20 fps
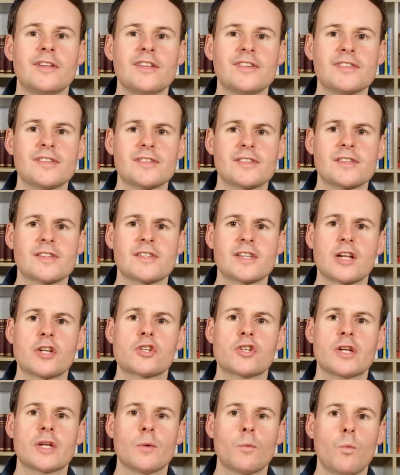this is
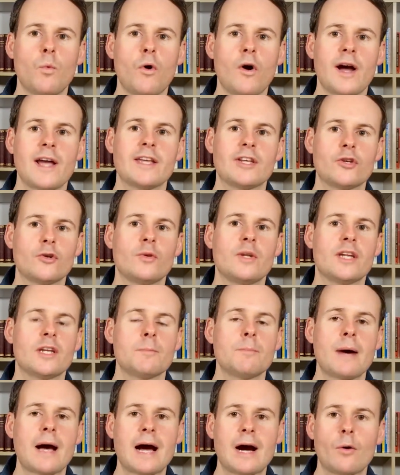essentially why you need
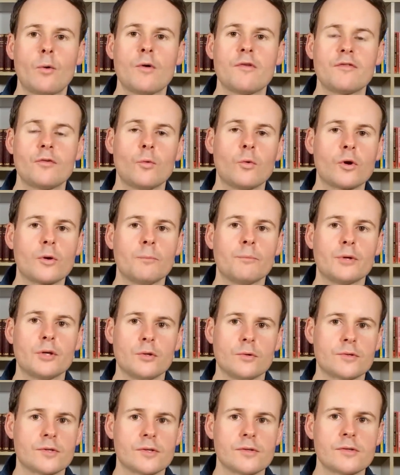powerful
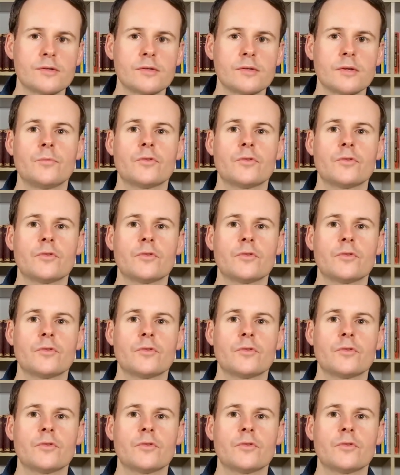computers